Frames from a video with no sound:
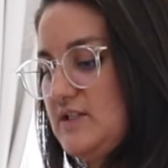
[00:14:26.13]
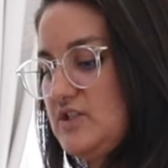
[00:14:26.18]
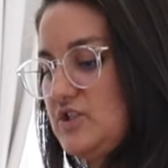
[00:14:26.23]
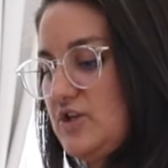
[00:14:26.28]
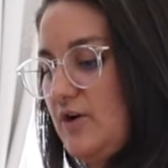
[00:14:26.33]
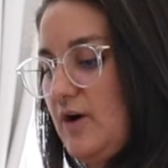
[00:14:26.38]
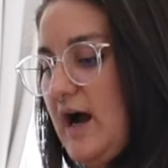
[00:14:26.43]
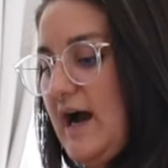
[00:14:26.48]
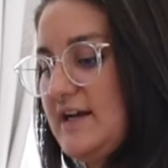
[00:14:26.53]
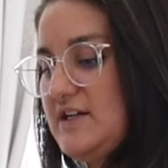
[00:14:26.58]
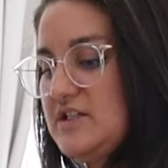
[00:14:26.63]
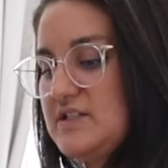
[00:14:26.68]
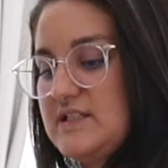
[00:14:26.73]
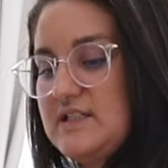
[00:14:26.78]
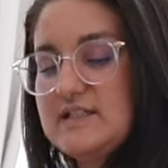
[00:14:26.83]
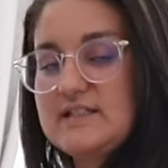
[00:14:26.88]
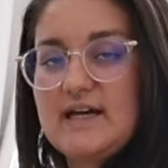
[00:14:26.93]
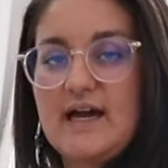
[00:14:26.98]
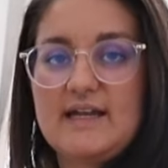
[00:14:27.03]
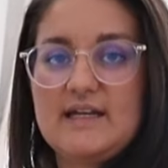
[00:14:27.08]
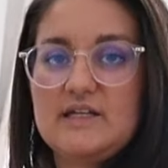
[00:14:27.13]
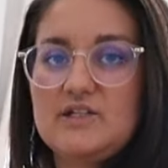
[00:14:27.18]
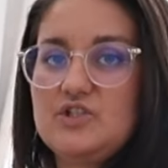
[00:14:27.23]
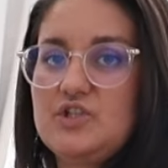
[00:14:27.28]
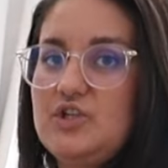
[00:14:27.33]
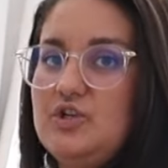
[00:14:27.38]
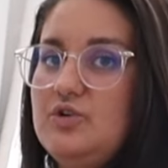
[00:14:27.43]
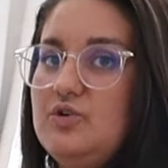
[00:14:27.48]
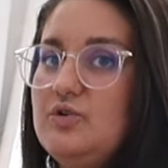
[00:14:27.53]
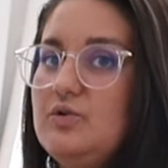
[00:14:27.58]
So I just decided
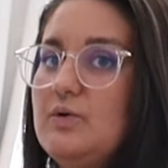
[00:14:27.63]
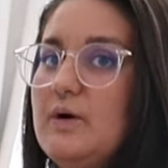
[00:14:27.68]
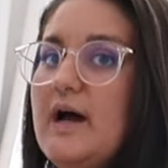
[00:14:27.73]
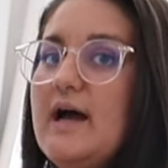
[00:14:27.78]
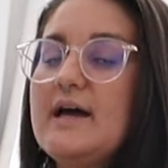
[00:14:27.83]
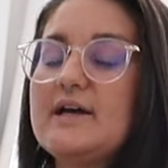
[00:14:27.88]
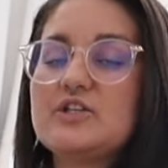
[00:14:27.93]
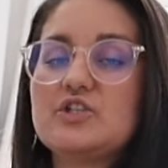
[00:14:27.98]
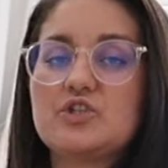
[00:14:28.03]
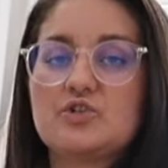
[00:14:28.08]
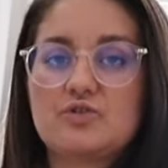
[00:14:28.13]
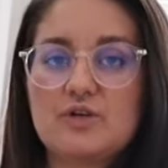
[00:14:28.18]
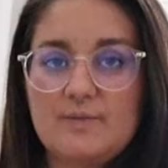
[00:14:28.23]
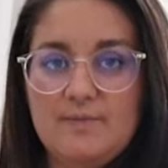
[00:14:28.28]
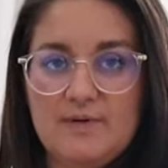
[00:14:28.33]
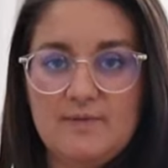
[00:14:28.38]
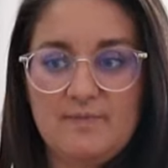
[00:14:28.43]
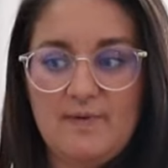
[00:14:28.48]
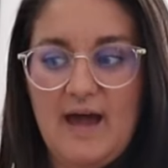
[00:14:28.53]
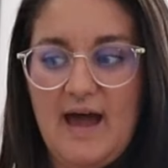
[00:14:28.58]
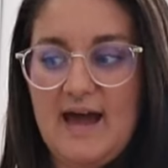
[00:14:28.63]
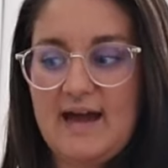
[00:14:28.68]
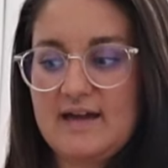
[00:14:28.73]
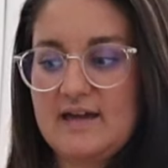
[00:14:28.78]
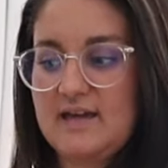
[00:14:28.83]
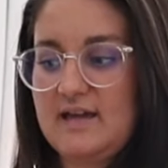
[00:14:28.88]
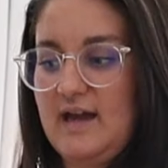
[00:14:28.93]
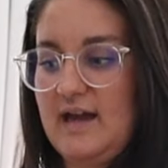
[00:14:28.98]
to strip it back,